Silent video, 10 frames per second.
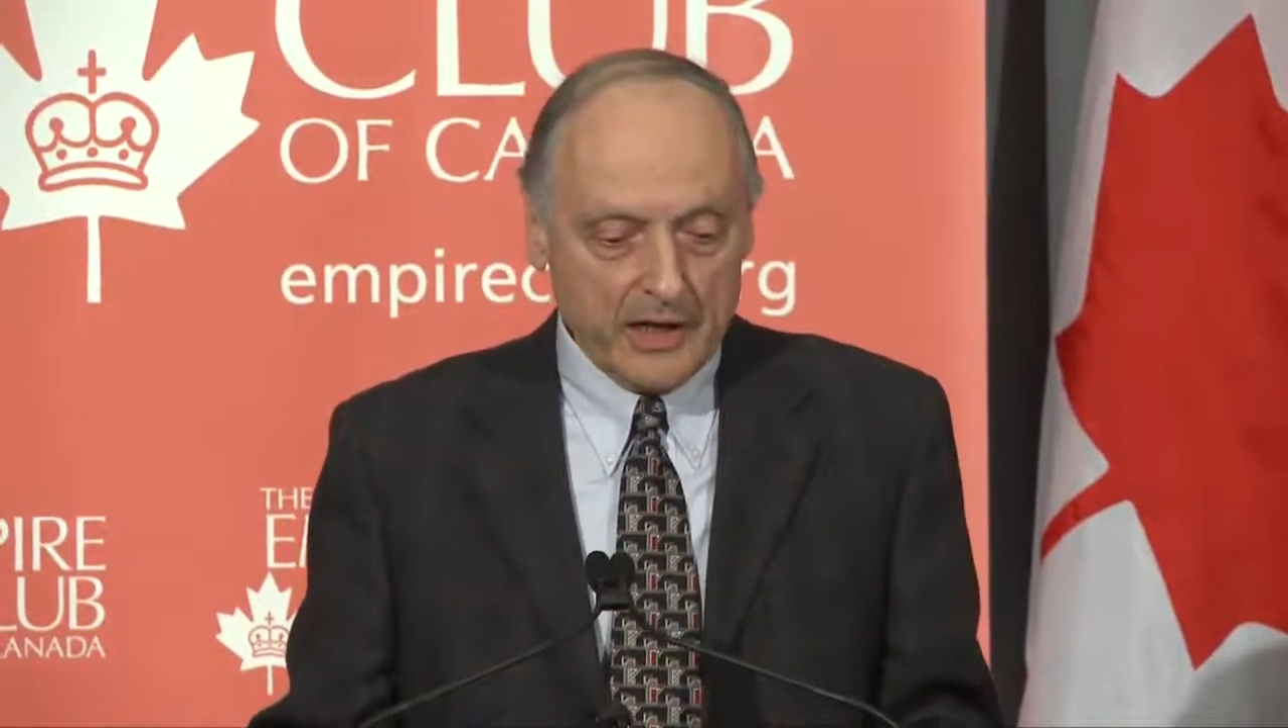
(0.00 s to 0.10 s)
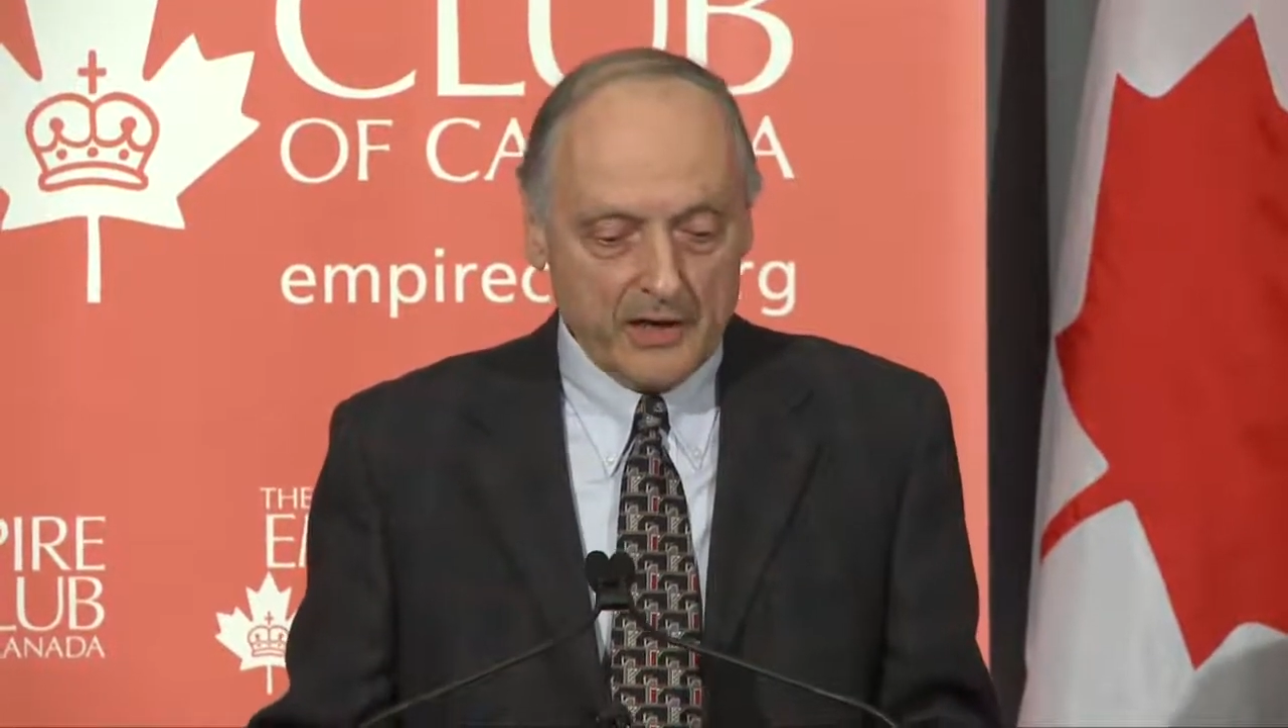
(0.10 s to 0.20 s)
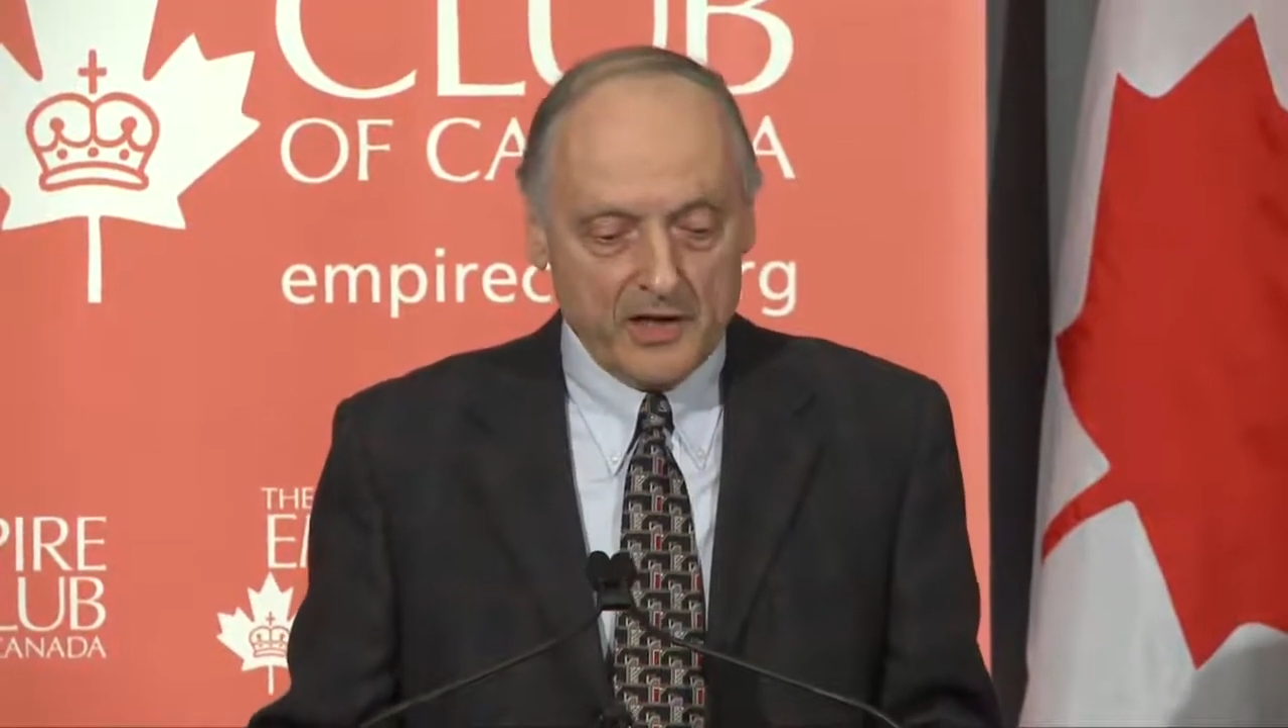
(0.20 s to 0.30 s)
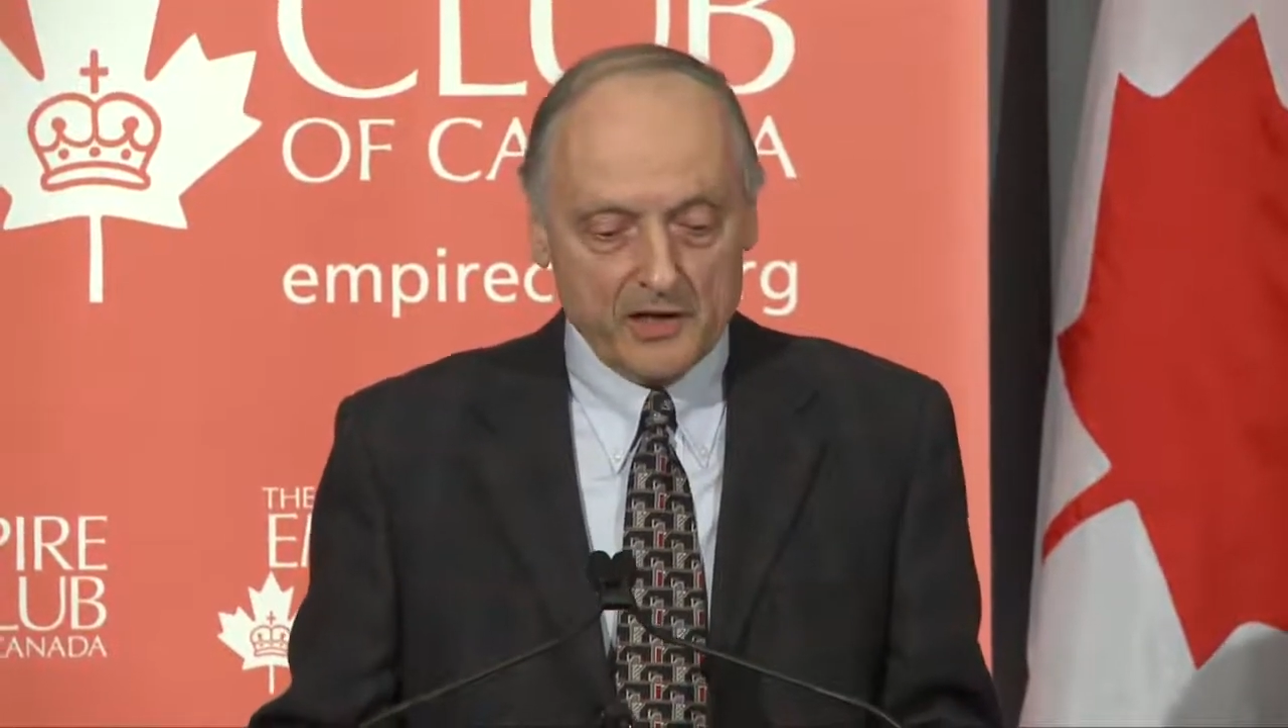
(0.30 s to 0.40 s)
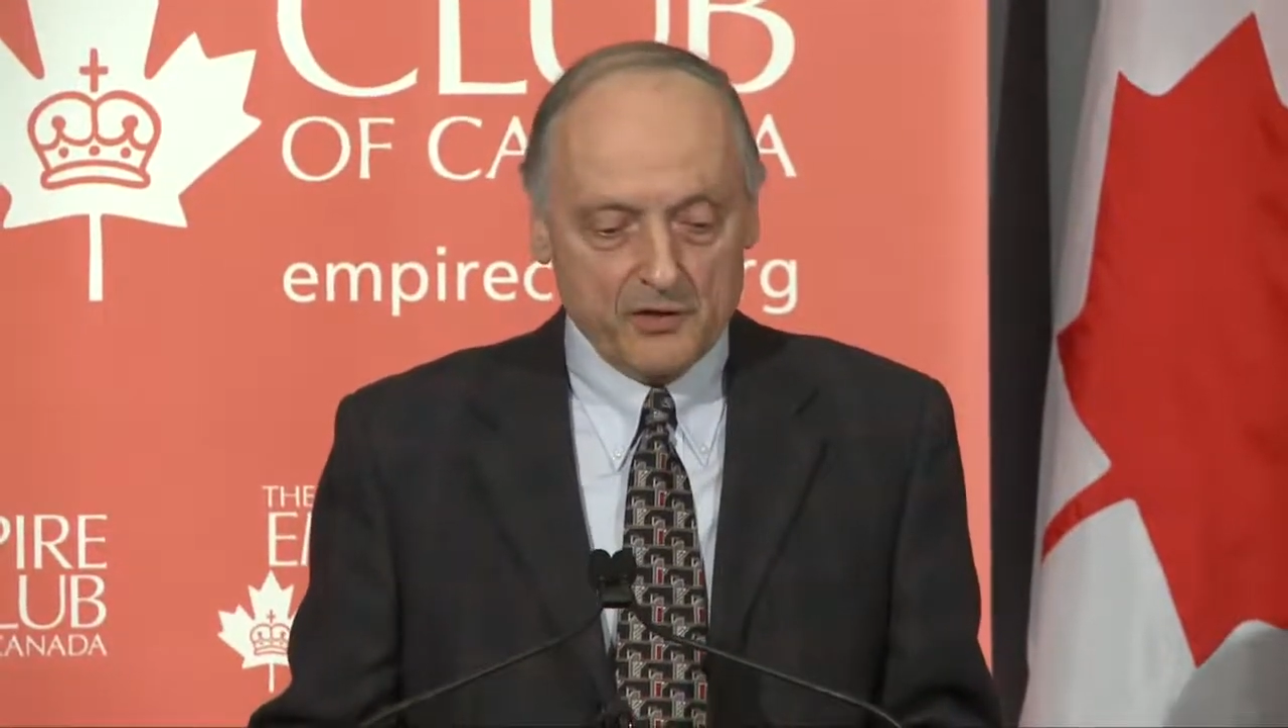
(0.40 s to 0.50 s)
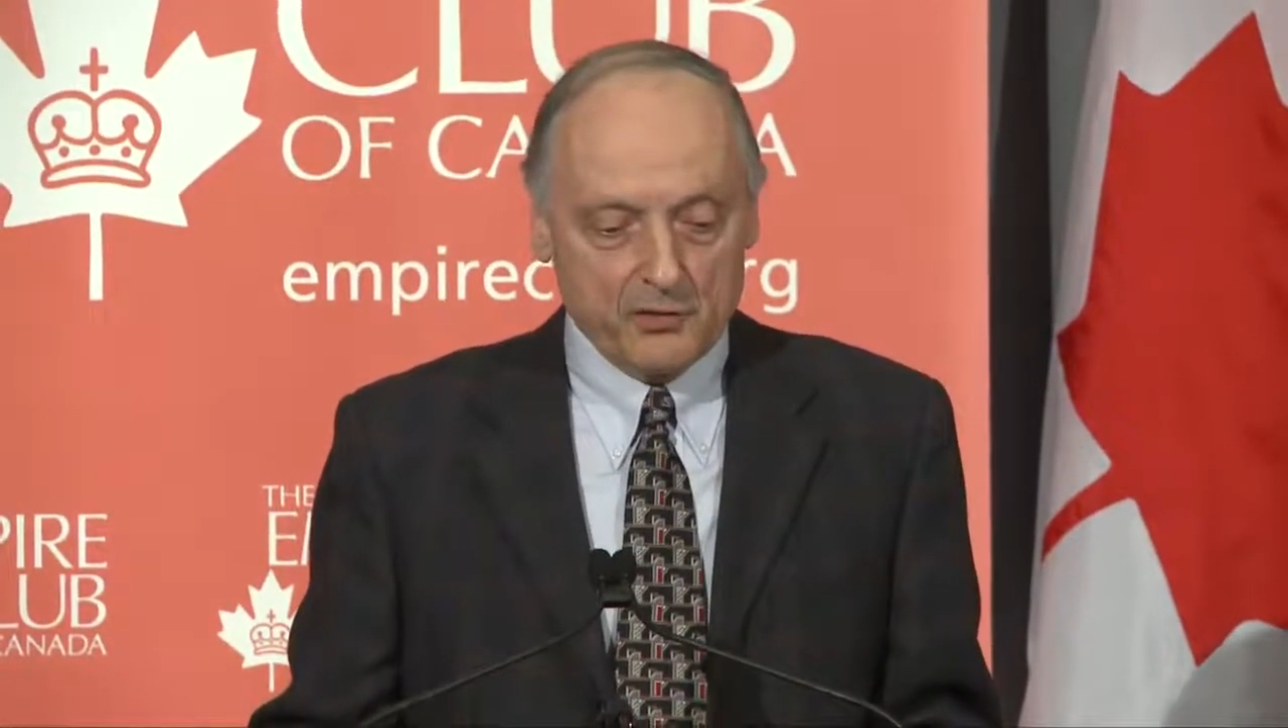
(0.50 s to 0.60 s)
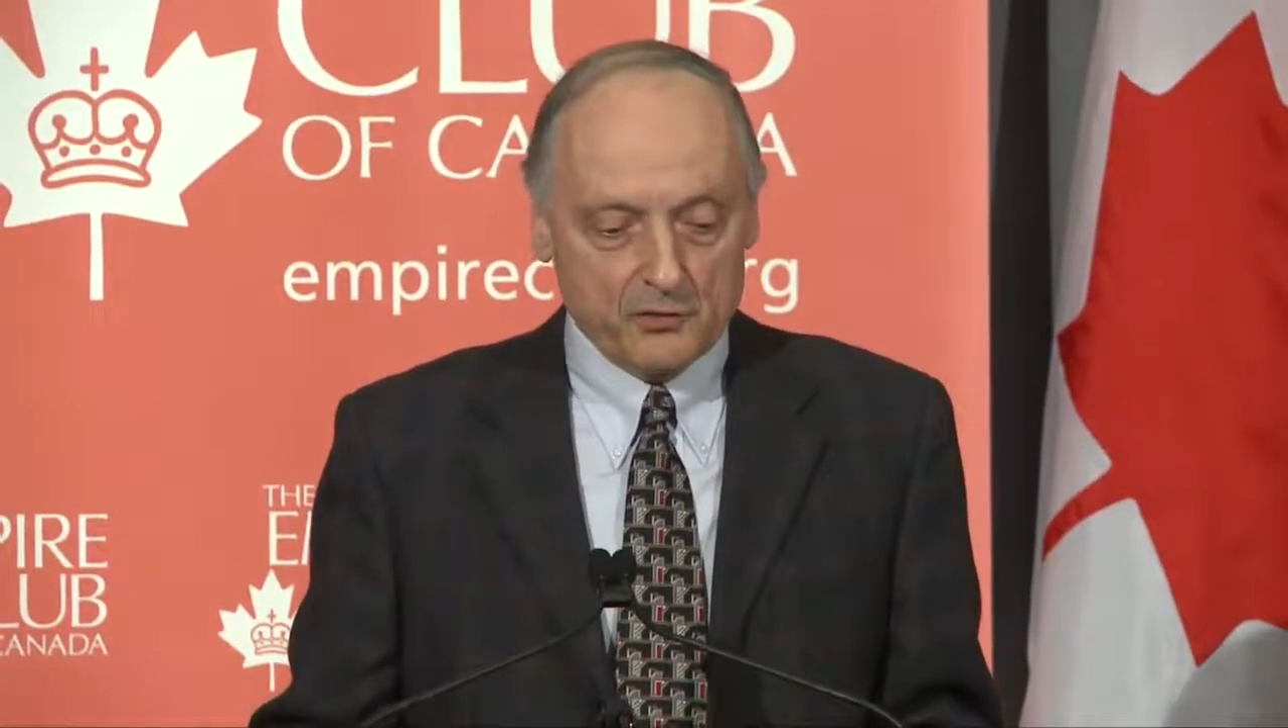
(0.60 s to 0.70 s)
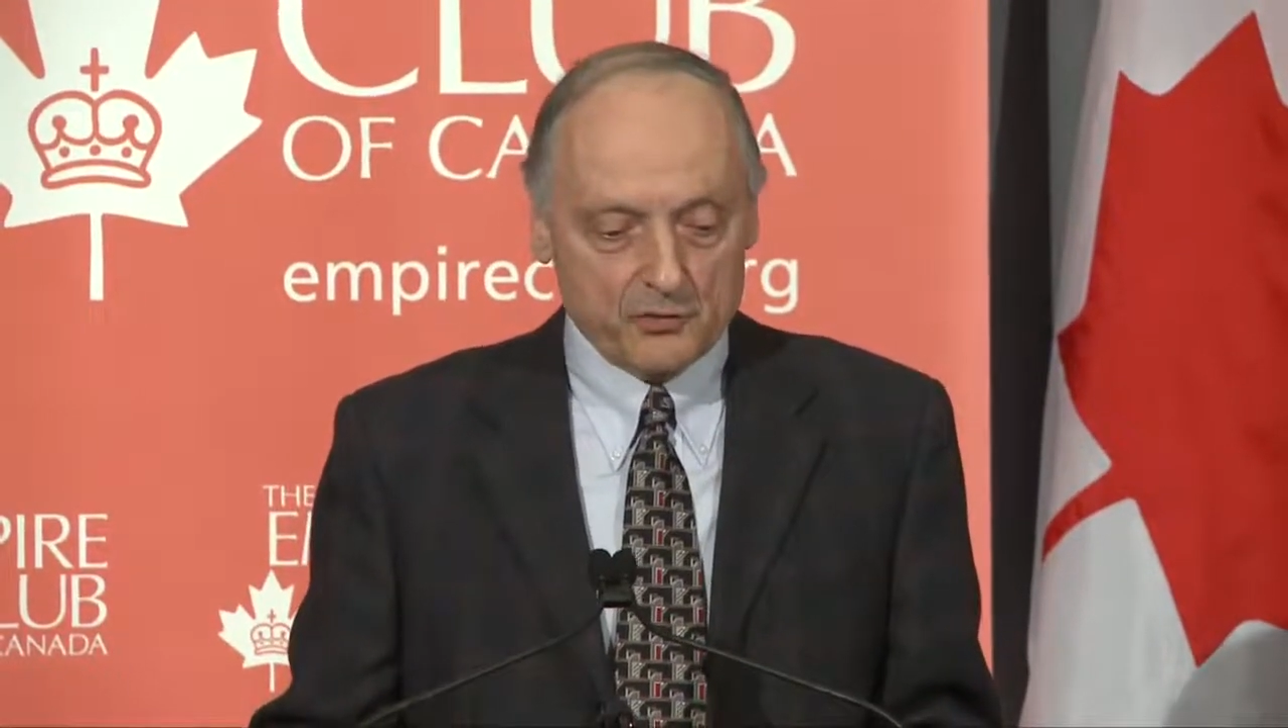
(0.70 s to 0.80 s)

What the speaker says: And then you